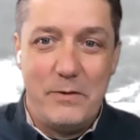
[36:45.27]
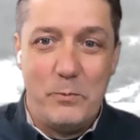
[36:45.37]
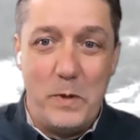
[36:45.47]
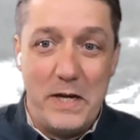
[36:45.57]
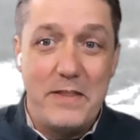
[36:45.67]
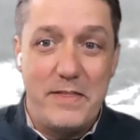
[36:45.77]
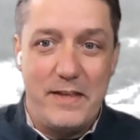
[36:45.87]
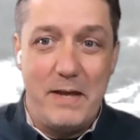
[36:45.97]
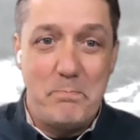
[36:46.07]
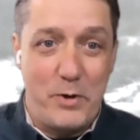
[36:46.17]
with
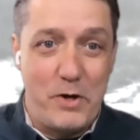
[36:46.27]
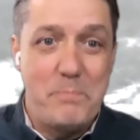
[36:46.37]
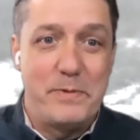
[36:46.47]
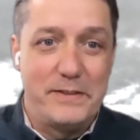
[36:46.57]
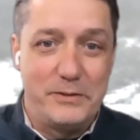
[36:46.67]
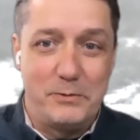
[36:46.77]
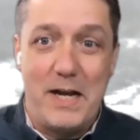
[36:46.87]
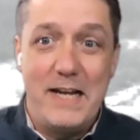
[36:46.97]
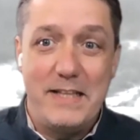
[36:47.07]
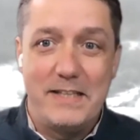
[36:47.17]
a purpose,
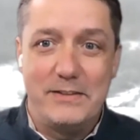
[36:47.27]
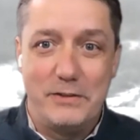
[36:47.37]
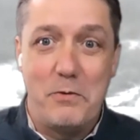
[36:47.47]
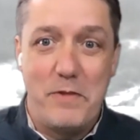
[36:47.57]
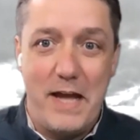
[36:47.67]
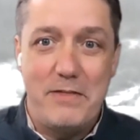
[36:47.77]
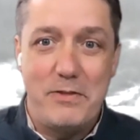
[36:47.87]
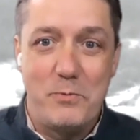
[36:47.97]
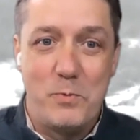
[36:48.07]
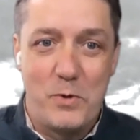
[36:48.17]
right? That so that
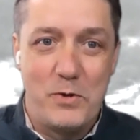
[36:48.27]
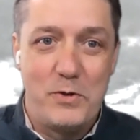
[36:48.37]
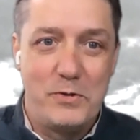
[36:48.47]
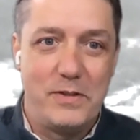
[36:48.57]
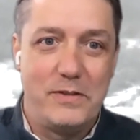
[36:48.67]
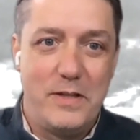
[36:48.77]
the world